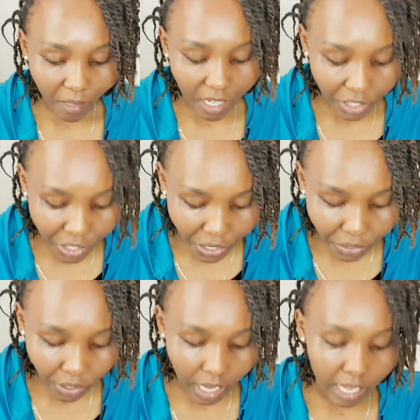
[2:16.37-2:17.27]

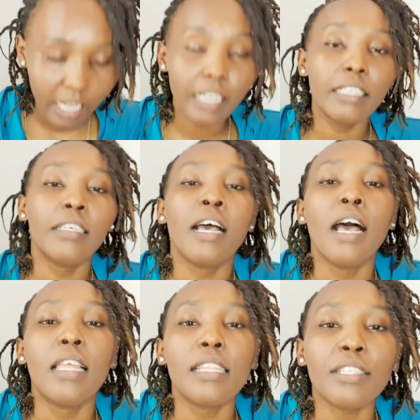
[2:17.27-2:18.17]
So
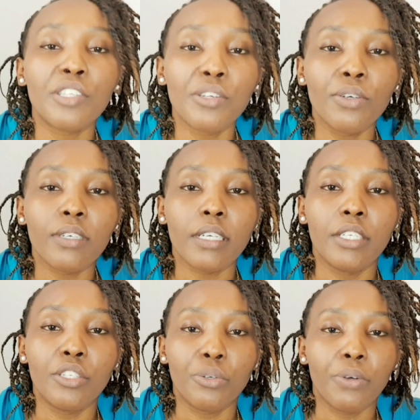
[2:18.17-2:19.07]
let's look
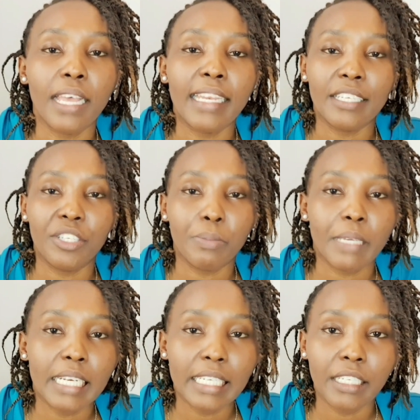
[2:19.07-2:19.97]
into
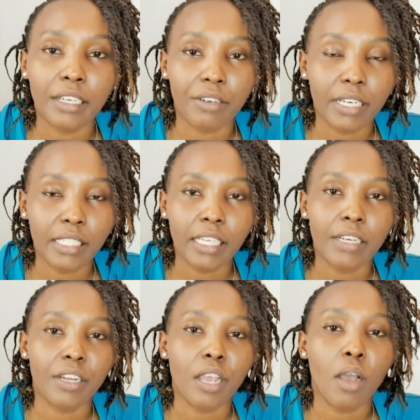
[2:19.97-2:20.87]
eligibility
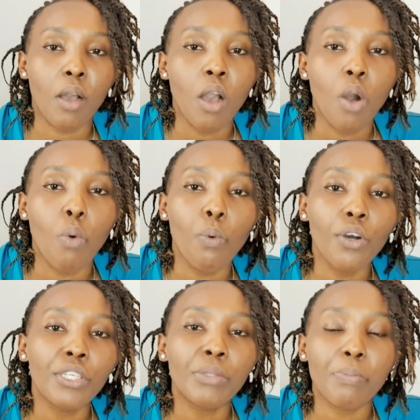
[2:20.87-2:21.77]
criteria.
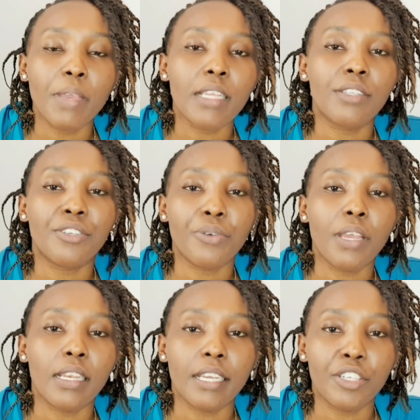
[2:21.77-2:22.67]
What makes you
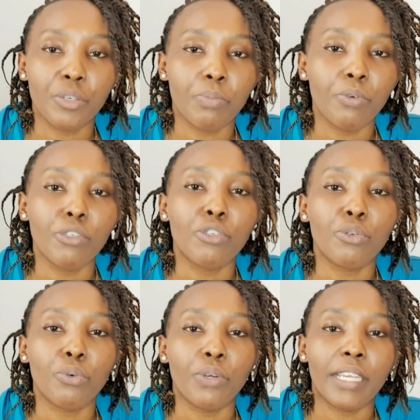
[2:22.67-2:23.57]
eligible
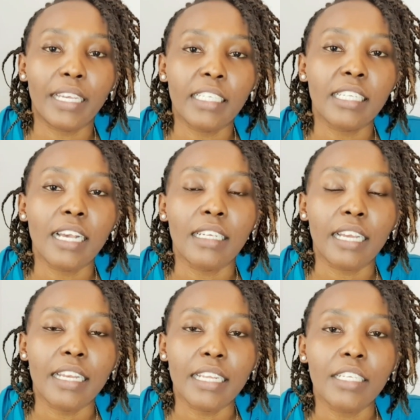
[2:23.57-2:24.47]
to get a
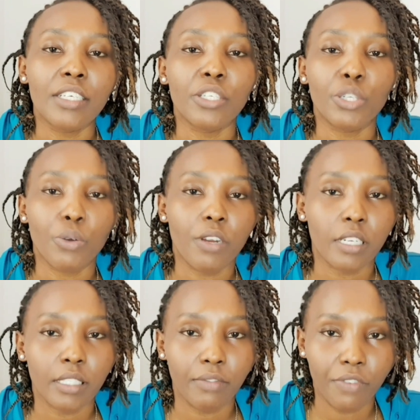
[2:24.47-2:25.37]
Canadian
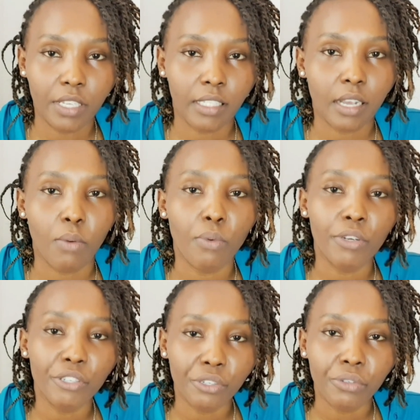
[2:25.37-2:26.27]
tourist visa?
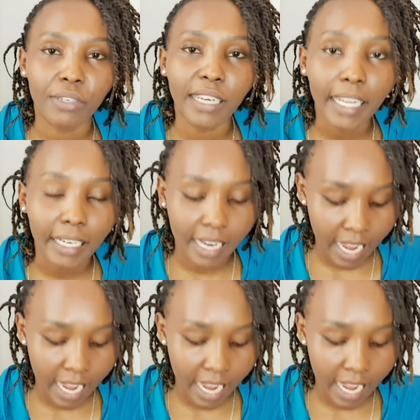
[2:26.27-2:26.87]
What do you need?